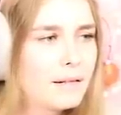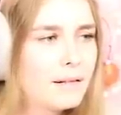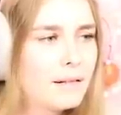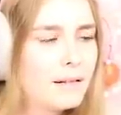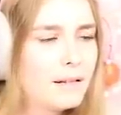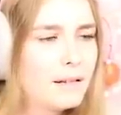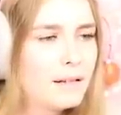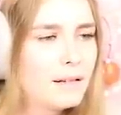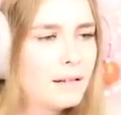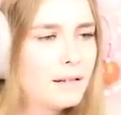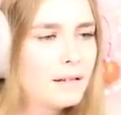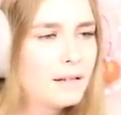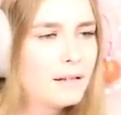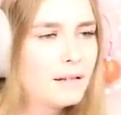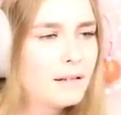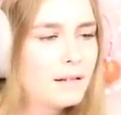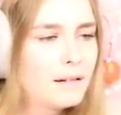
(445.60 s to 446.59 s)

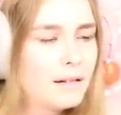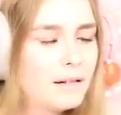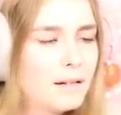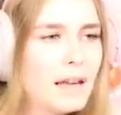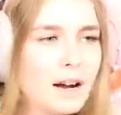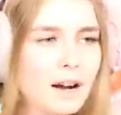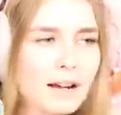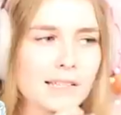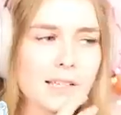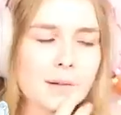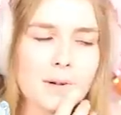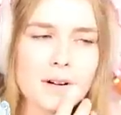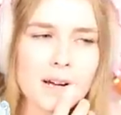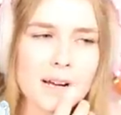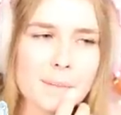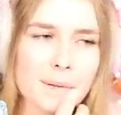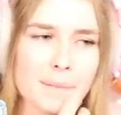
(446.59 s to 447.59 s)
Hello? There are some
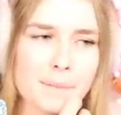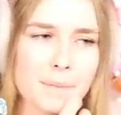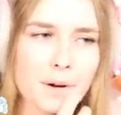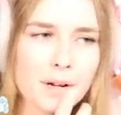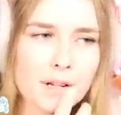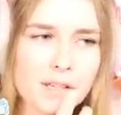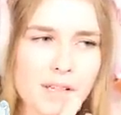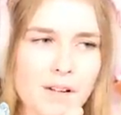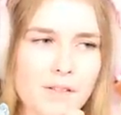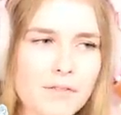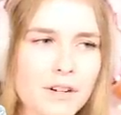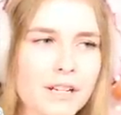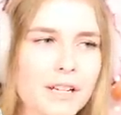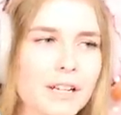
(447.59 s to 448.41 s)
creepy books over